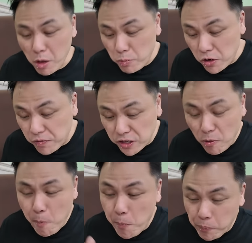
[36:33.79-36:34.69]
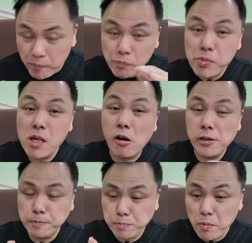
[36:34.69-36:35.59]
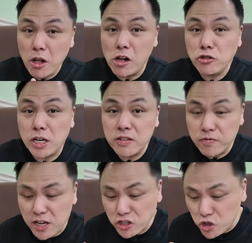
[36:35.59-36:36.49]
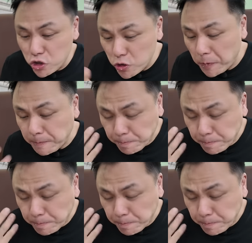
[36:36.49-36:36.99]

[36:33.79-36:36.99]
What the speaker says: Perfect contrast of textures